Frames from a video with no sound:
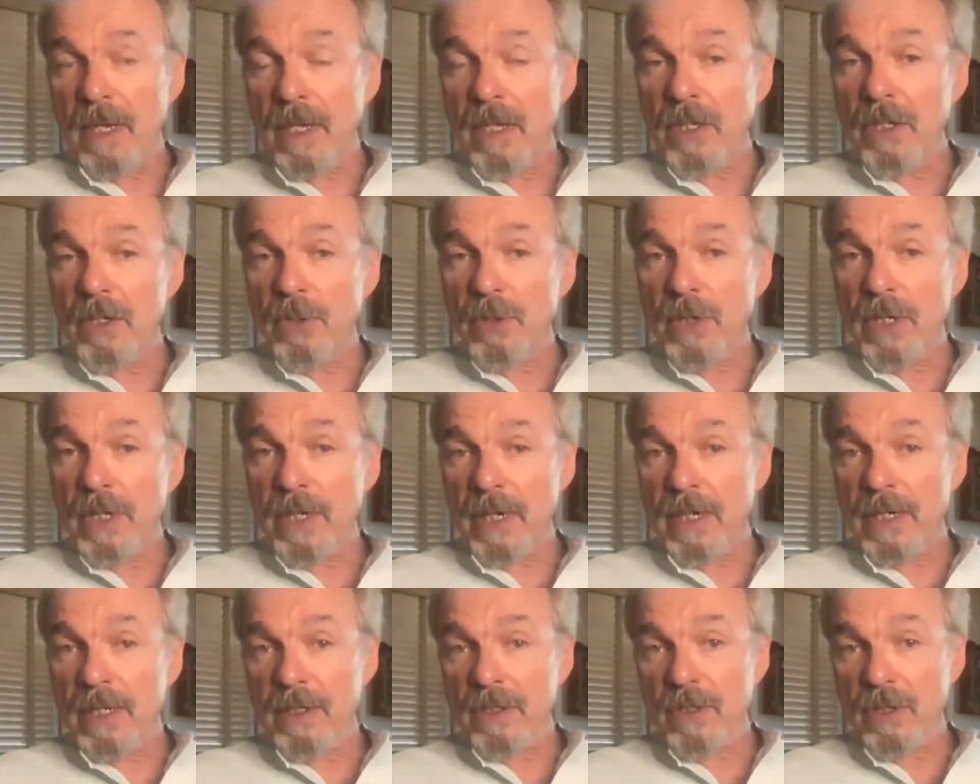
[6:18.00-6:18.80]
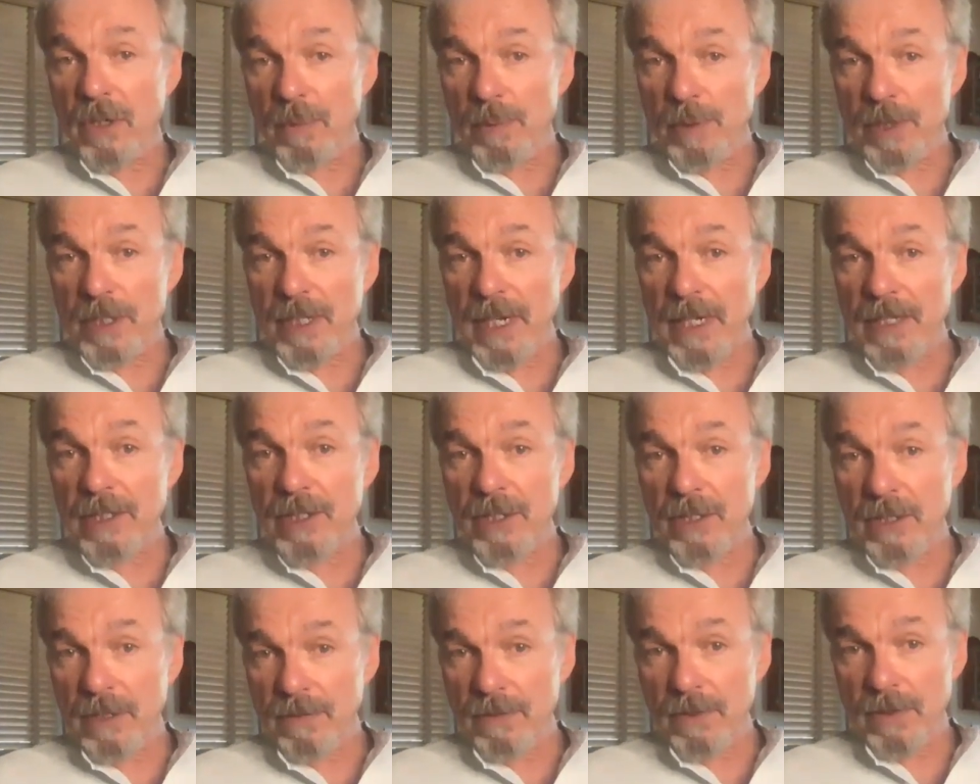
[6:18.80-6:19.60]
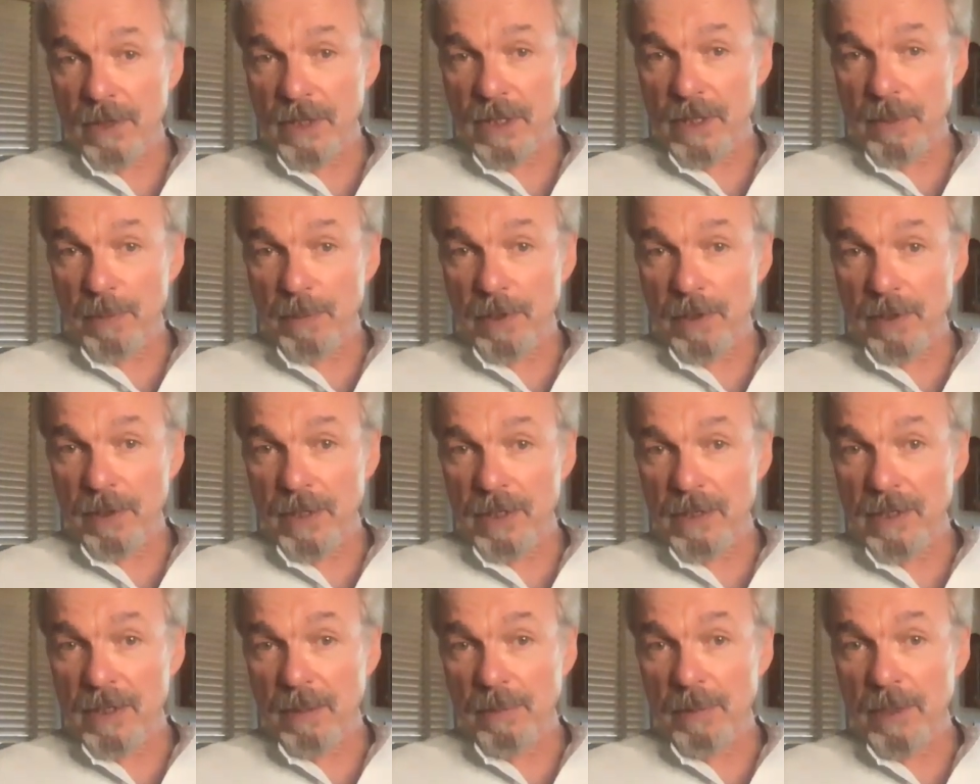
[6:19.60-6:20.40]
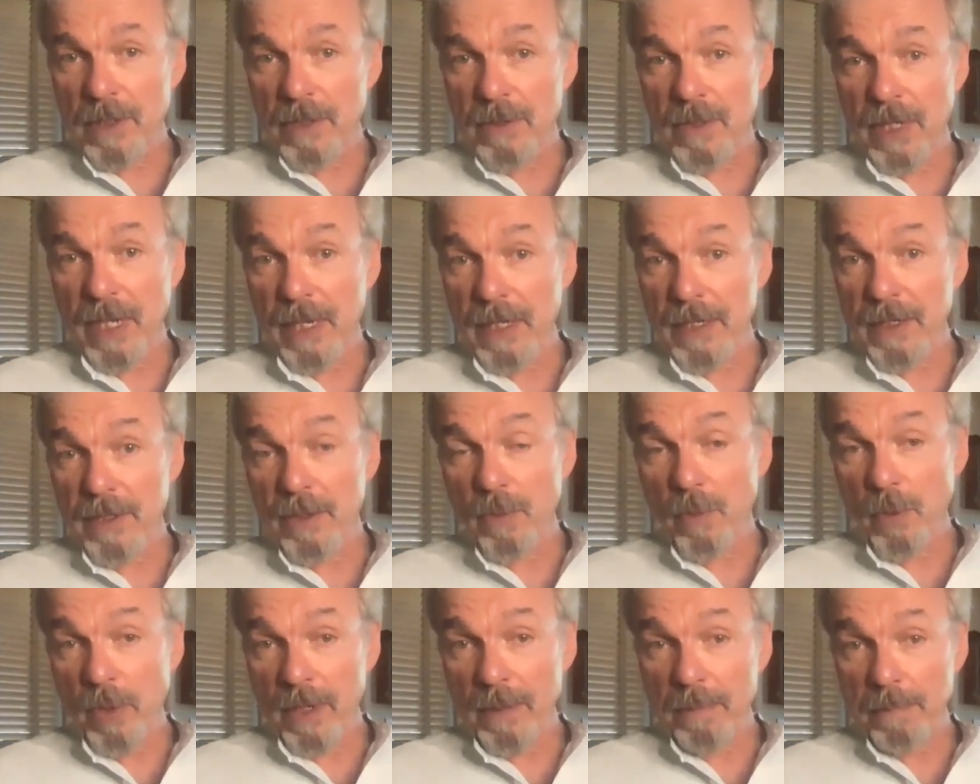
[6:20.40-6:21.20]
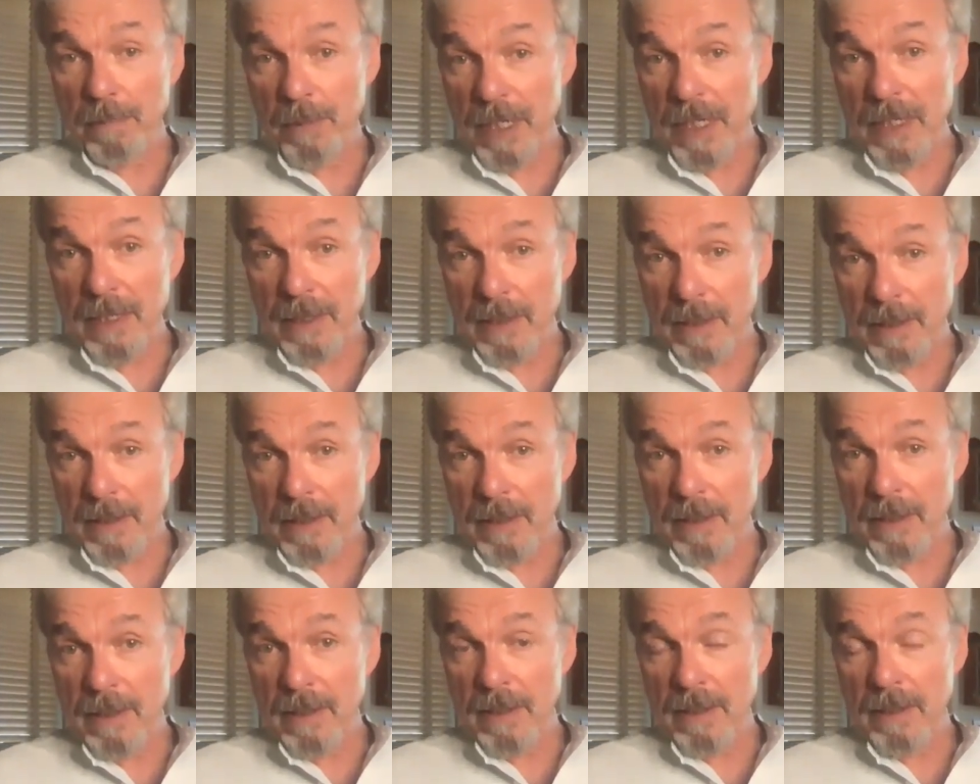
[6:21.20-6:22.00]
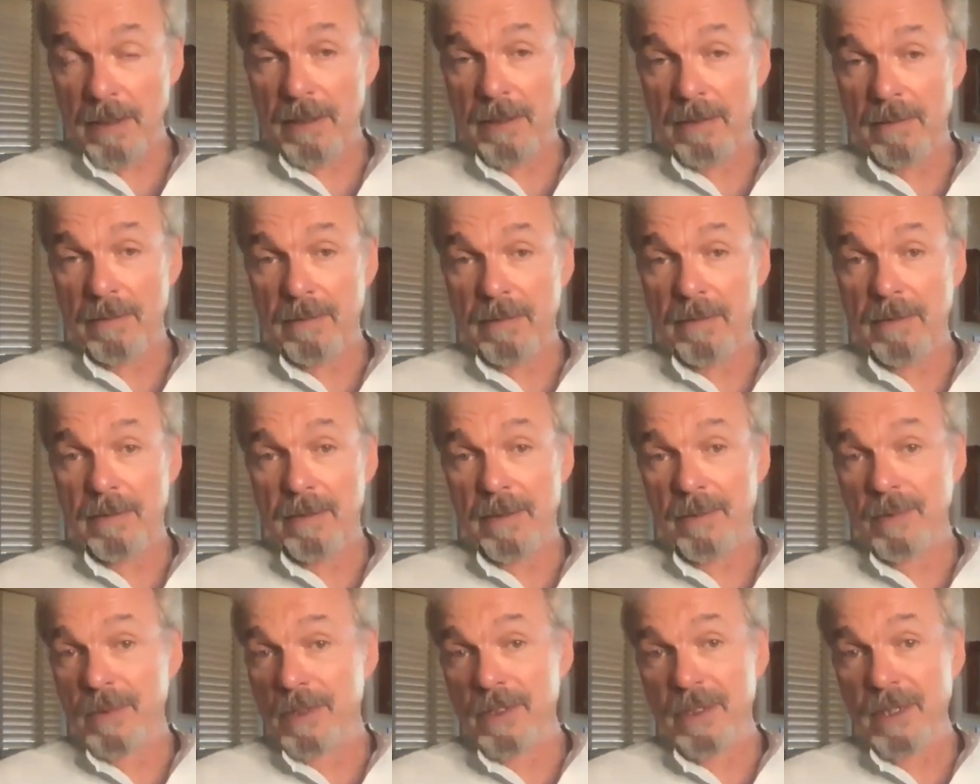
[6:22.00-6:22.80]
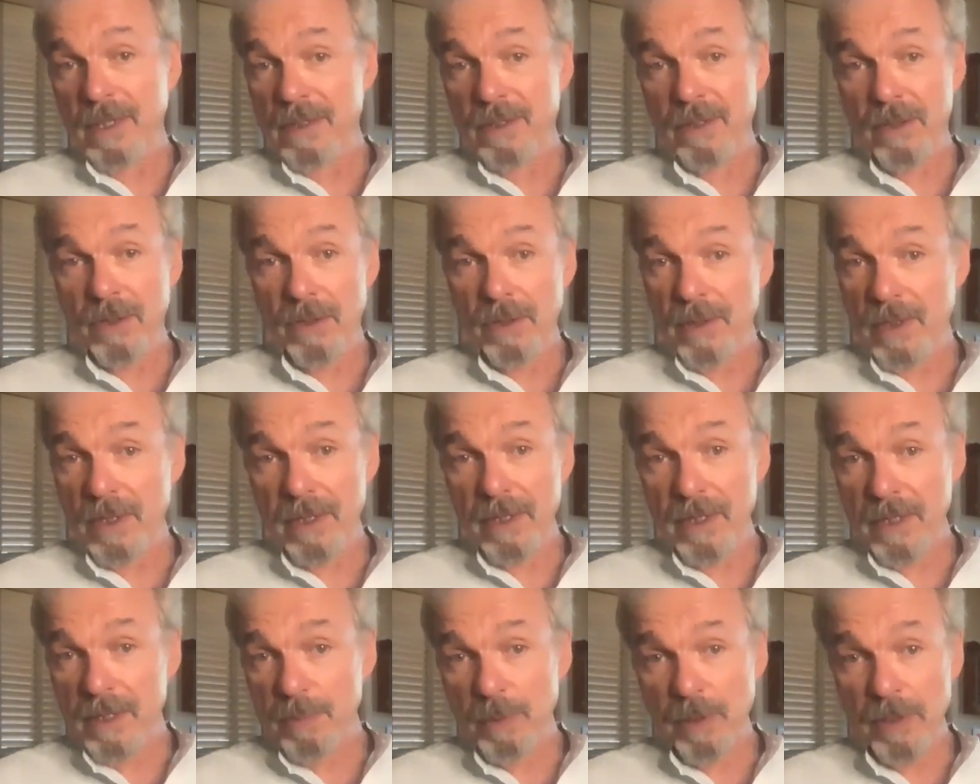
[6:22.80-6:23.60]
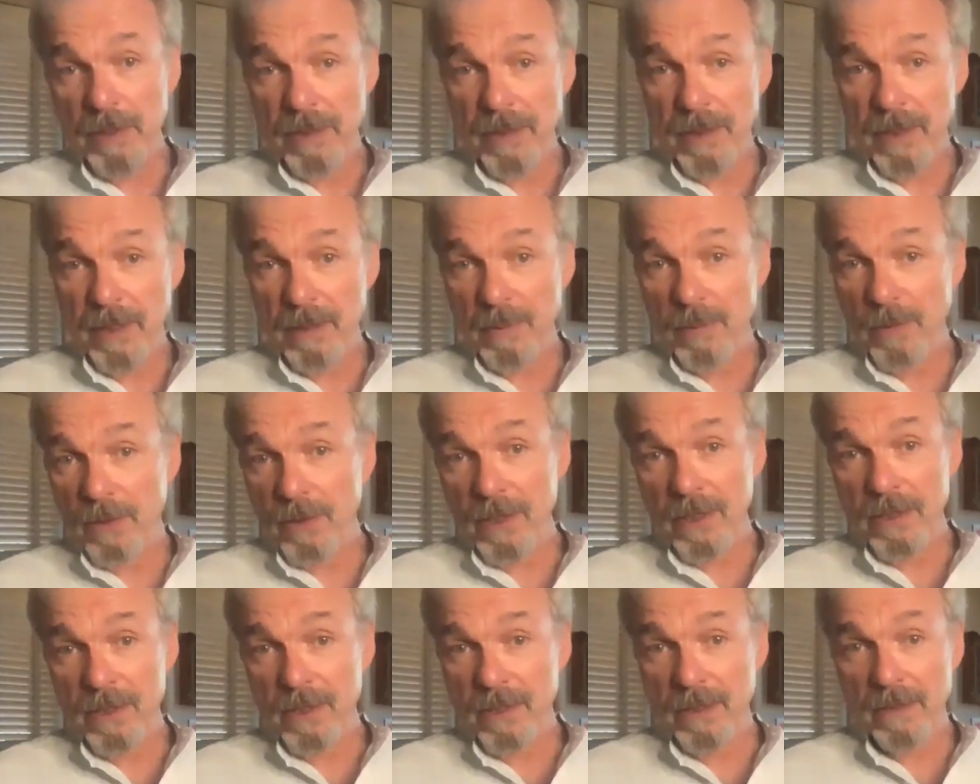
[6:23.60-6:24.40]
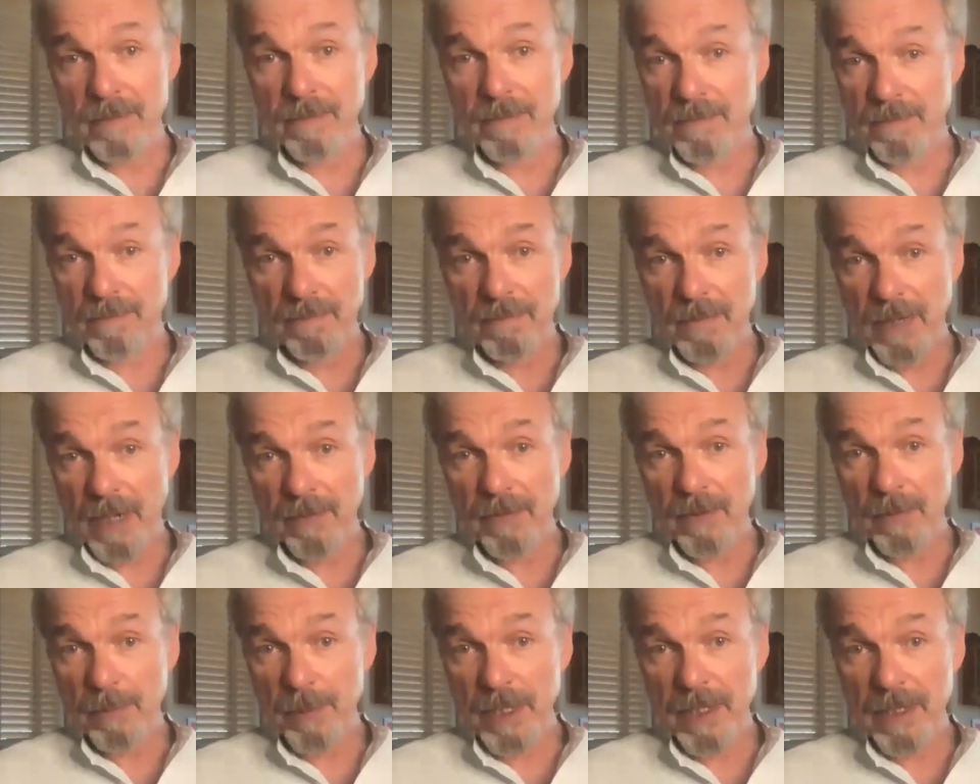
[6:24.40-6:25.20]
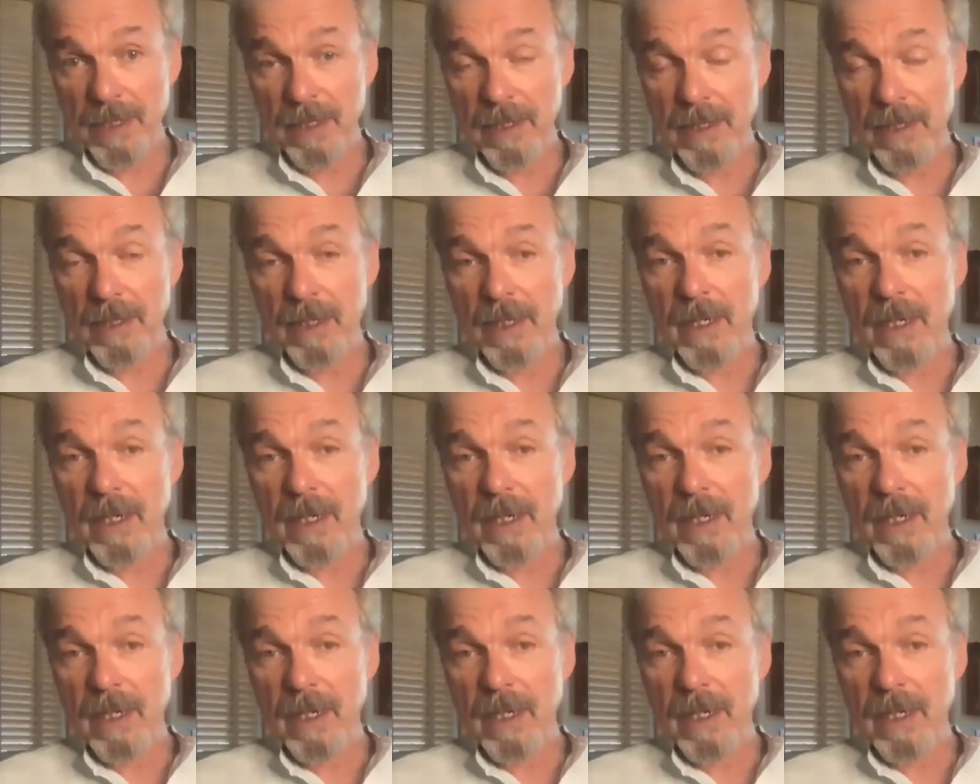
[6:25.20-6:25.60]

you can get an interpretation of your experience, somebody telling you what it means, in which case you don't need the experience anymore because you have the meaning,